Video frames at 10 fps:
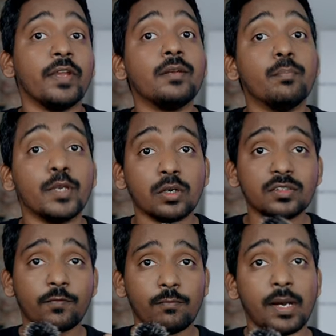when, because
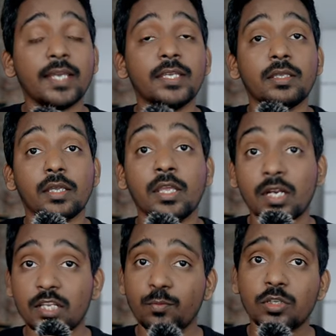of my
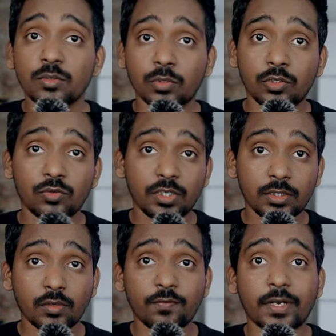irresponsible
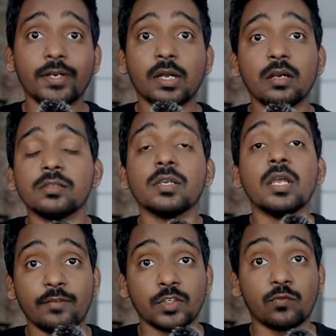usage of credit cards,
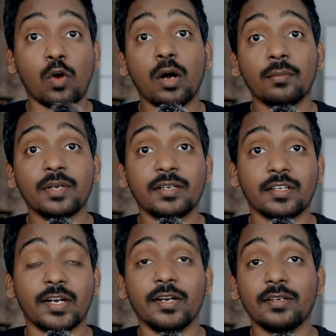I was swamped in
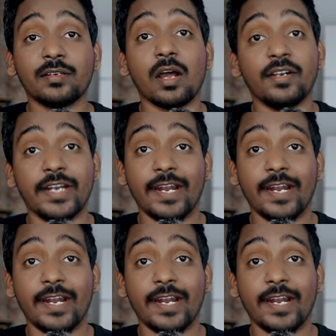credit card